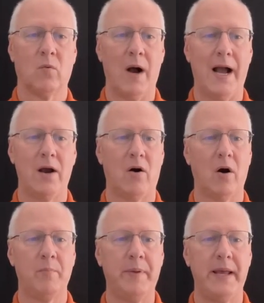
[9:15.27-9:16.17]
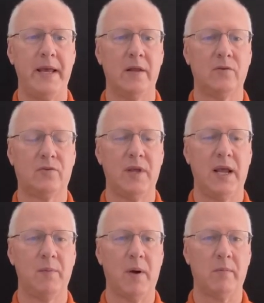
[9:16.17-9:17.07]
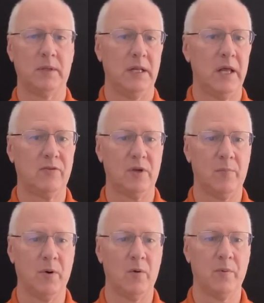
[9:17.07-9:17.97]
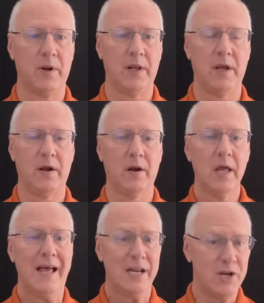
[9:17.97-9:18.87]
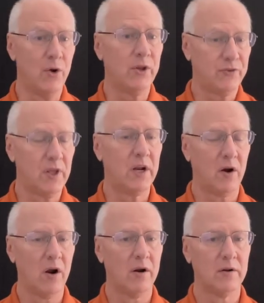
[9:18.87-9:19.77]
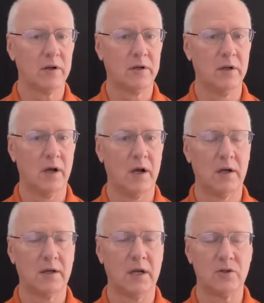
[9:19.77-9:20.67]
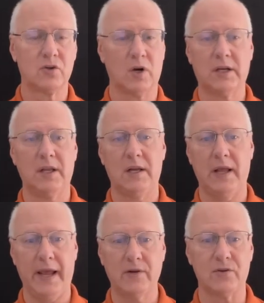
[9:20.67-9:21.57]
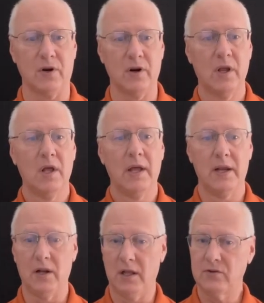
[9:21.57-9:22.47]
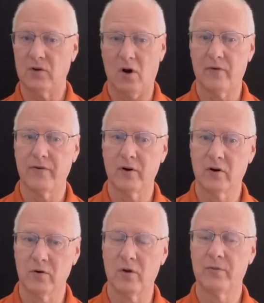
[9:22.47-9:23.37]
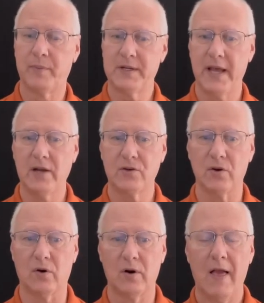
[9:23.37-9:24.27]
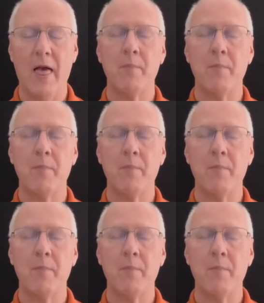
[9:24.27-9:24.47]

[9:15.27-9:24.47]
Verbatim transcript: why are B and C probably less appropriate here? Notice that our uh, constructed answer. It does offer growth potential,